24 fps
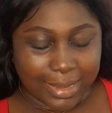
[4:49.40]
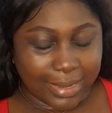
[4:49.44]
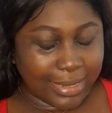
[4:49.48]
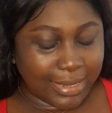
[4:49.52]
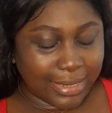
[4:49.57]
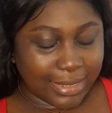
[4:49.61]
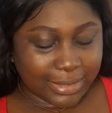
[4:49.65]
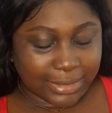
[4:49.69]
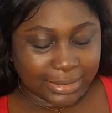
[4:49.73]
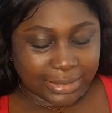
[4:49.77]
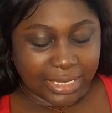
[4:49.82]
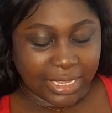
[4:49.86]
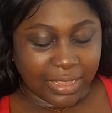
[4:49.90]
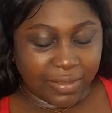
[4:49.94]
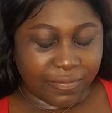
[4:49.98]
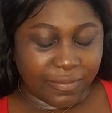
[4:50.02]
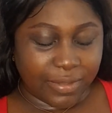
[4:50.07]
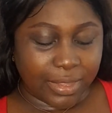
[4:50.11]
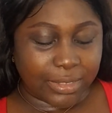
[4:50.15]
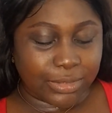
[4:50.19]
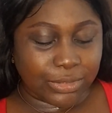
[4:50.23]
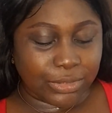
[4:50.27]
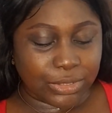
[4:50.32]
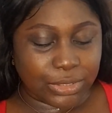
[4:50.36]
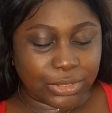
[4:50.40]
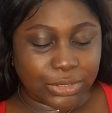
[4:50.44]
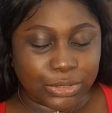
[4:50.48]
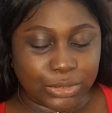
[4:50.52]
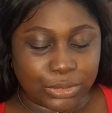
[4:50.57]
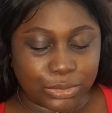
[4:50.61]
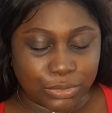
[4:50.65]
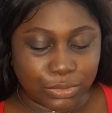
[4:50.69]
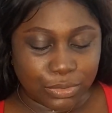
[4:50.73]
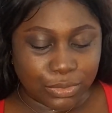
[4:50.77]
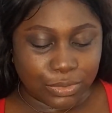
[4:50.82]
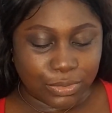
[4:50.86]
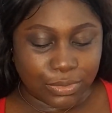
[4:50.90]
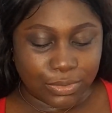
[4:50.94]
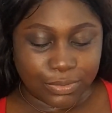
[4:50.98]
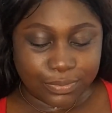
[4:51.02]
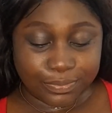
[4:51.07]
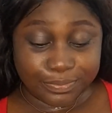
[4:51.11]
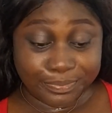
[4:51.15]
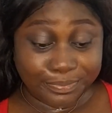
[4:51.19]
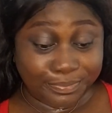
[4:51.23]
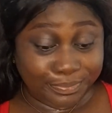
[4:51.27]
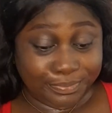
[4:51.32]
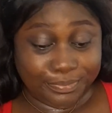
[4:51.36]
this gave up just so,
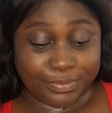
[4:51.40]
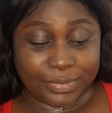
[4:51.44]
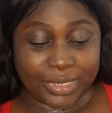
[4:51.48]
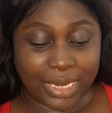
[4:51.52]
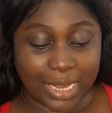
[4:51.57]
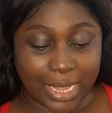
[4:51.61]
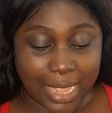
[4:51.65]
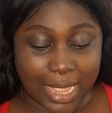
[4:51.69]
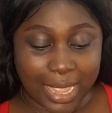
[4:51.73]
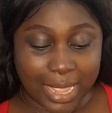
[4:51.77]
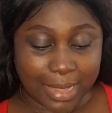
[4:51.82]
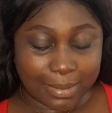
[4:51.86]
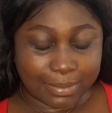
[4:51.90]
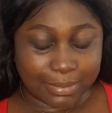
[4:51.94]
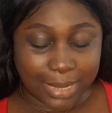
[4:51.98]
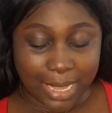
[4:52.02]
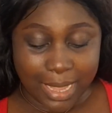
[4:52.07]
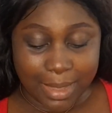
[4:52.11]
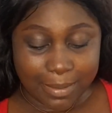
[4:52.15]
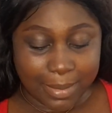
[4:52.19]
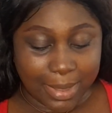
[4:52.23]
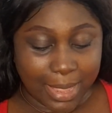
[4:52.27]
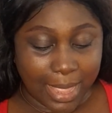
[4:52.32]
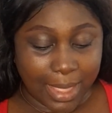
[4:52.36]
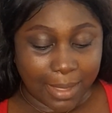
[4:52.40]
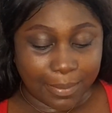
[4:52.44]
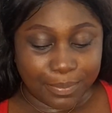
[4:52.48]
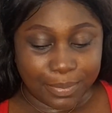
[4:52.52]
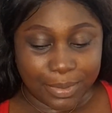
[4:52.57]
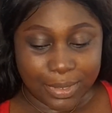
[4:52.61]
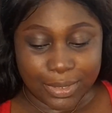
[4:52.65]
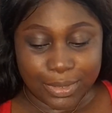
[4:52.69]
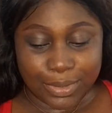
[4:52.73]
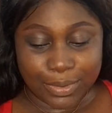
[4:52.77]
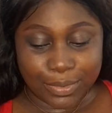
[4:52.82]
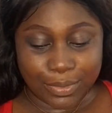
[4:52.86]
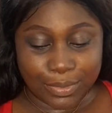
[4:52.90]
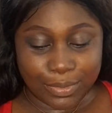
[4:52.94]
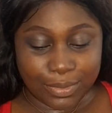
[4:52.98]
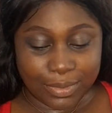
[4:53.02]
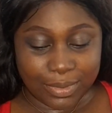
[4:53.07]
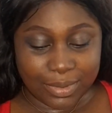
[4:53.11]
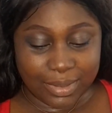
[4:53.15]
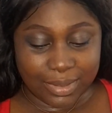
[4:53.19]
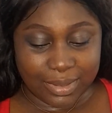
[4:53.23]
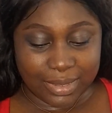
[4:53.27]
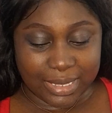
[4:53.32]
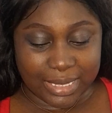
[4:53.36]
and I'm happy though.